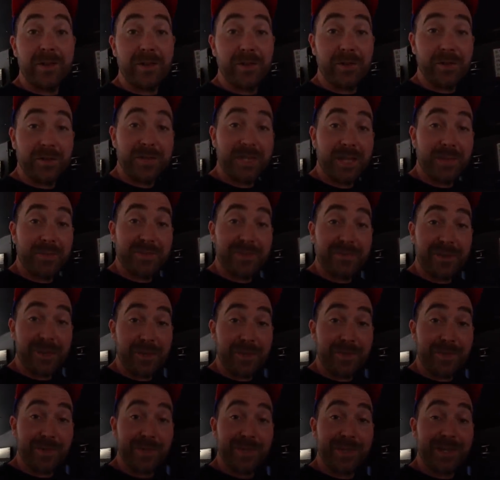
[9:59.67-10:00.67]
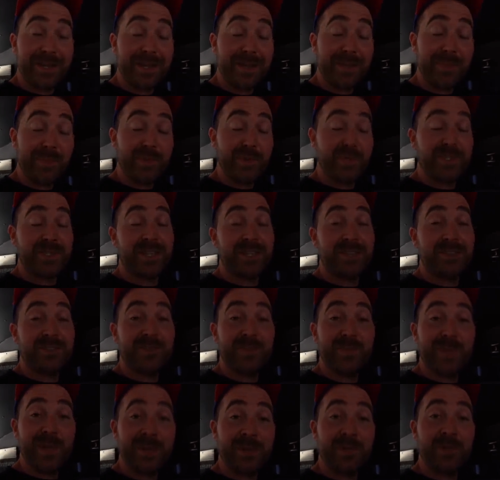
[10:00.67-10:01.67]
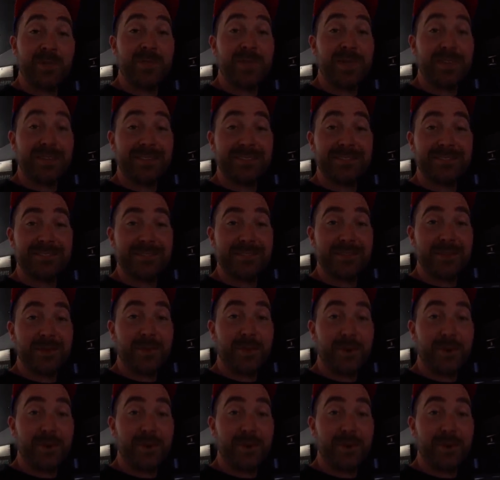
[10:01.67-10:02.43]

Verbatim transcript: know your time is valuable, and I appreciate you spending it with me. I'll see you